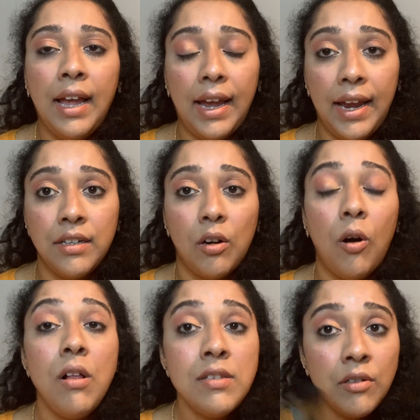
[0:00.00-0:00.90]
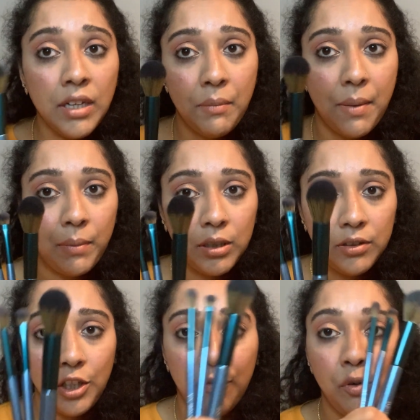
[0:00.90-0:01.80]
and also remember,
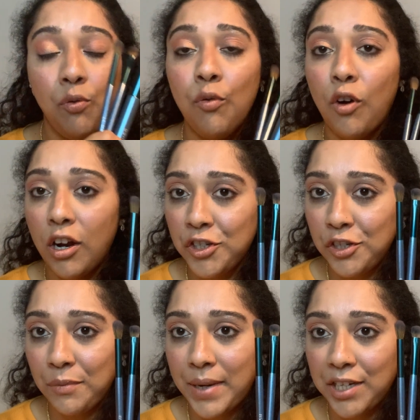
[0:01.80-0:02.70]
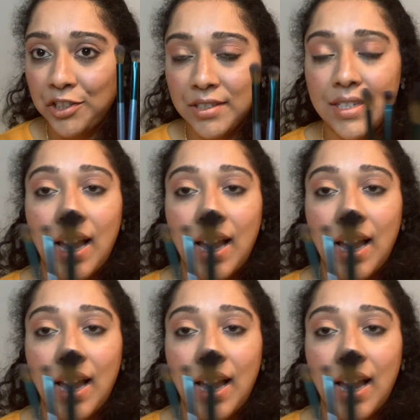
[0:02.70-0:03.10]
you have to wash your brushes.